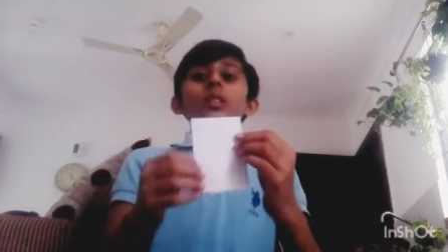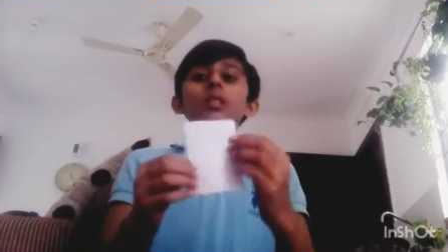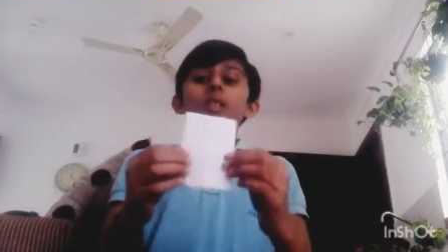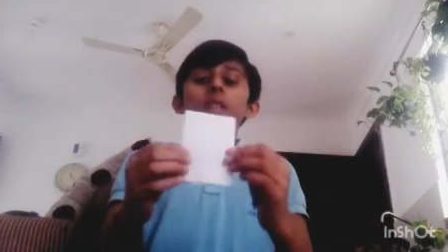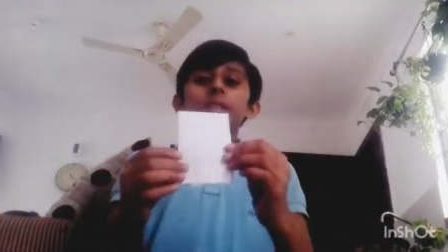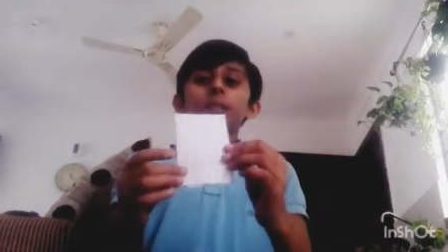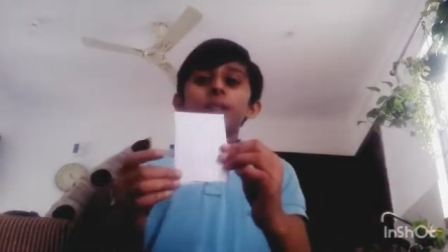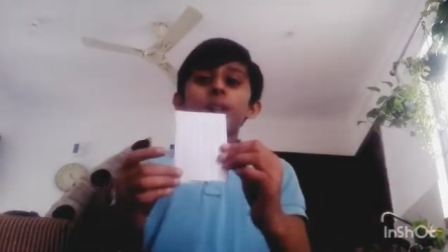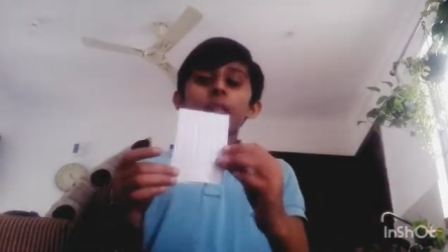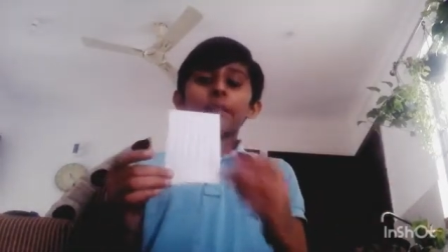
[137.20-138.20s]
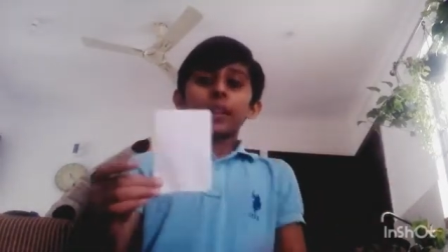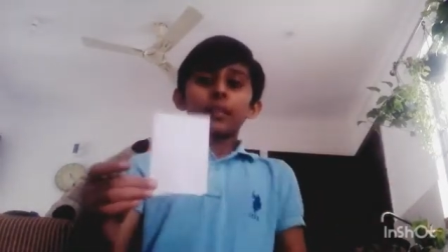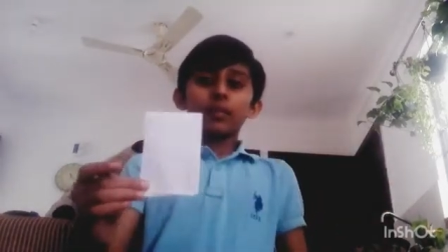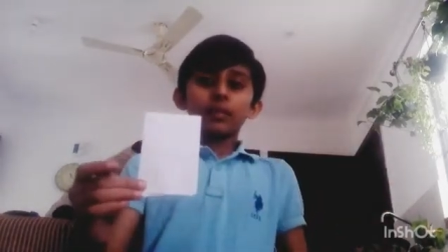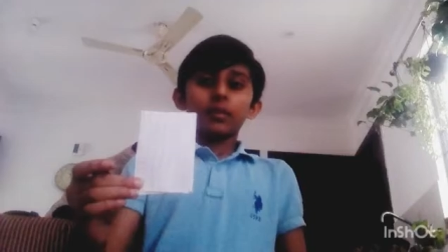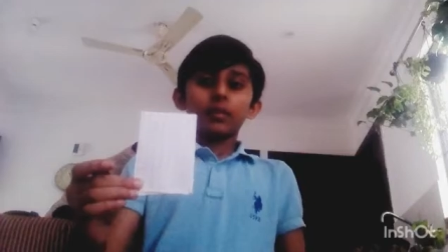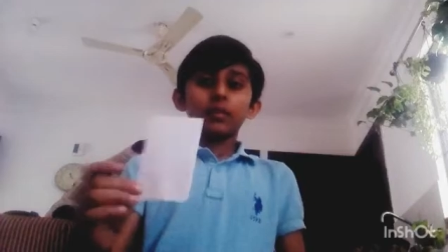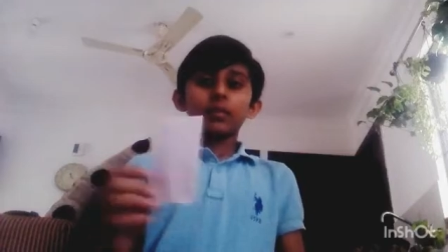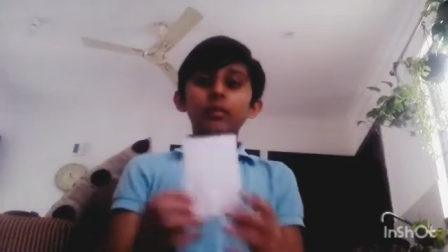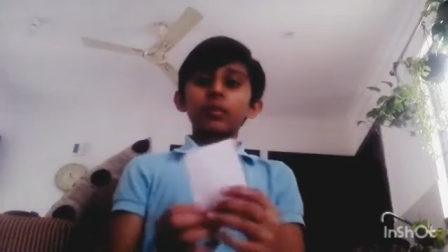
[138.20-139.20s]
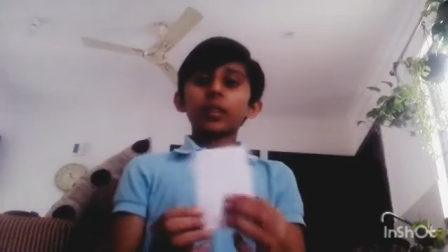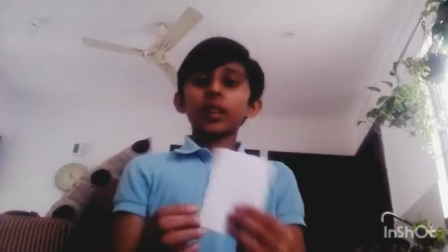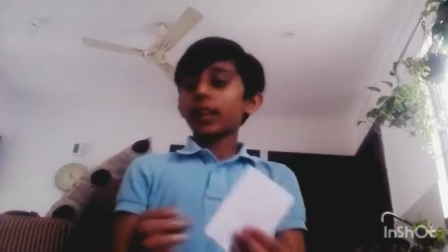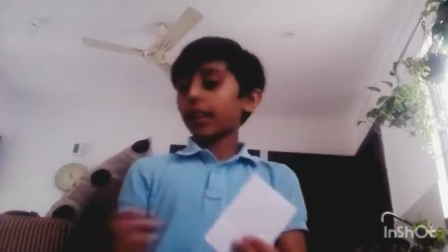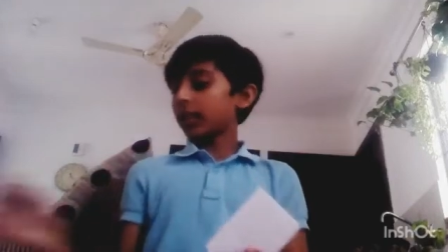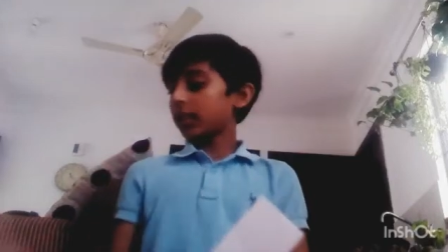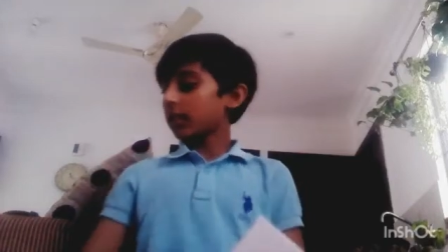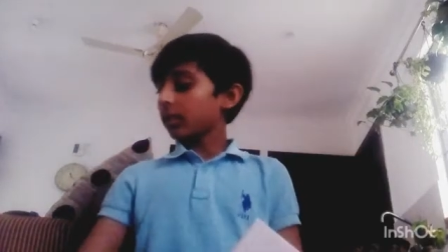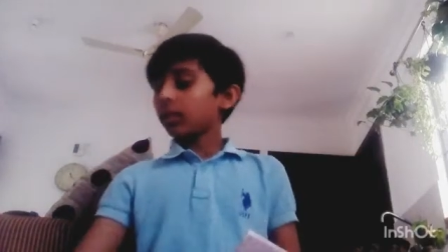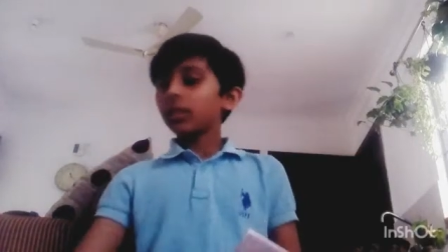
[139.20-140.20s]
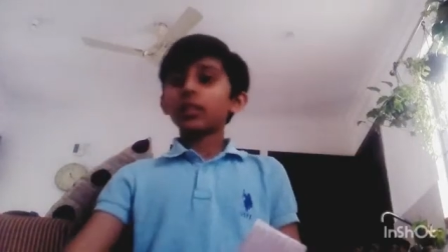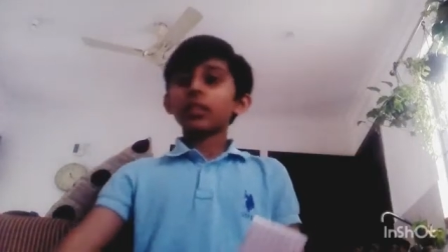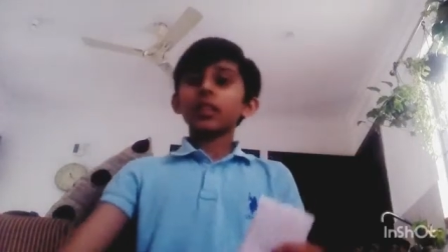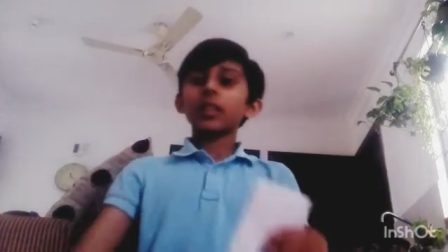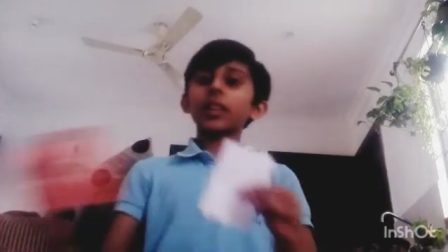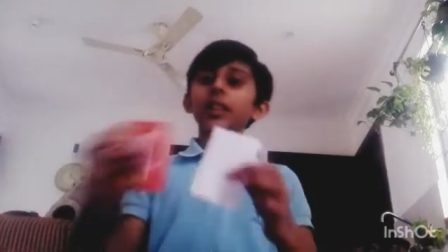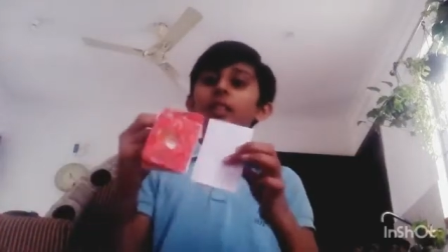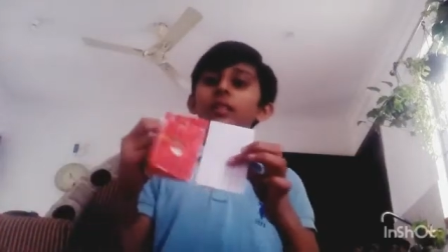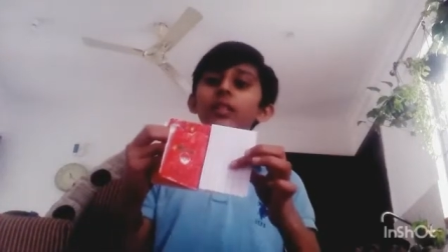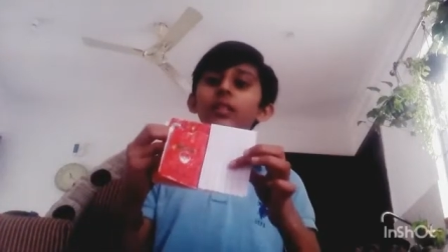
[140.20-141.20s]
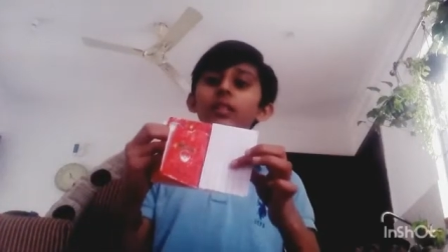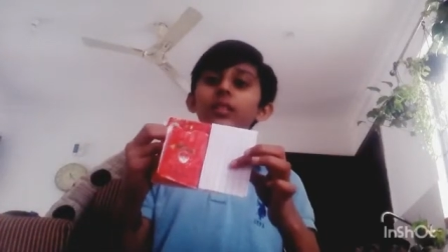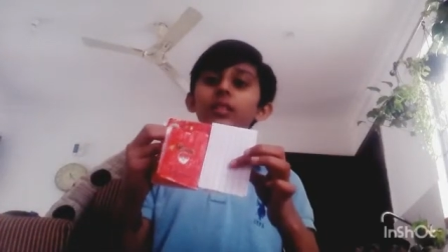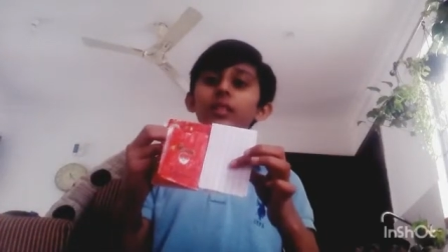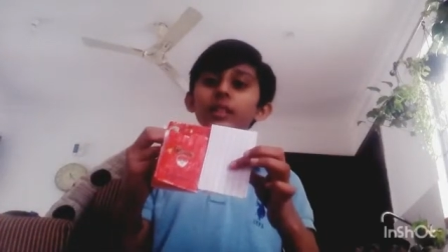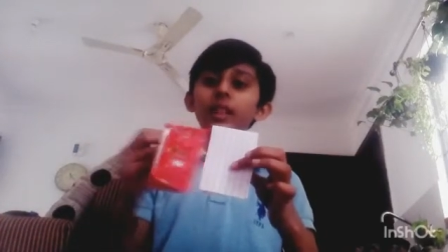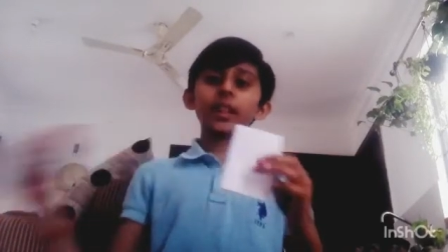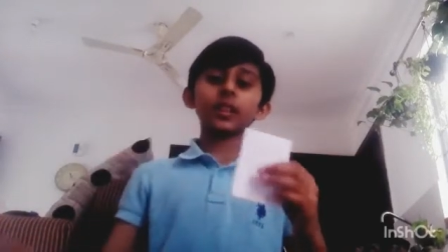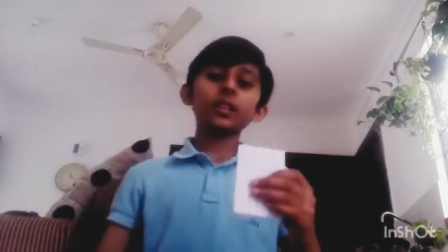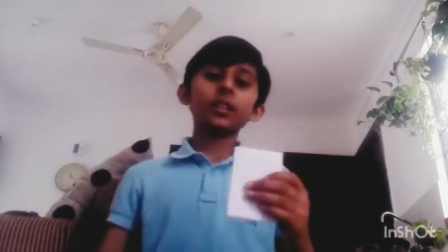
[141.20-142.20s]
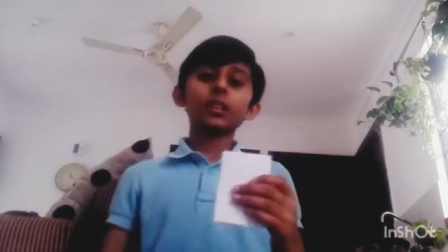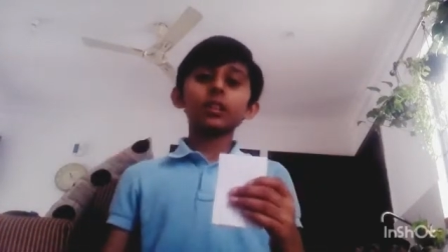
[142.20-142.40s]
Okay, so now we have folded like this, it is equal to this much size.